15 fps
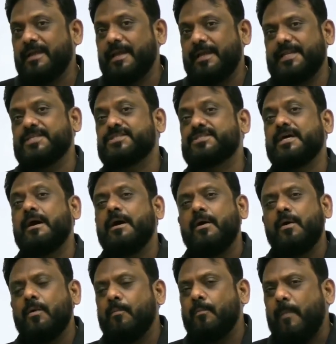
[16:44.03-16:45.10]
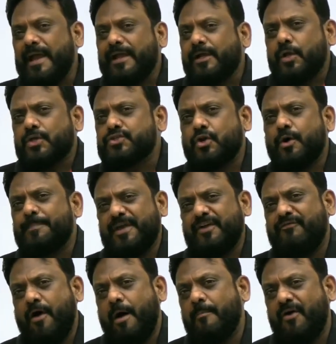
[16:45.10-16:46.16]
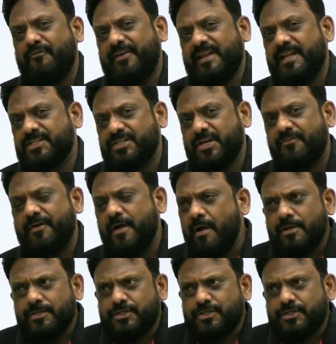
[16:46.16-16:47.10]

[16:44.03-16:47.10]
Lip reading: It is the microscopic form of energy of,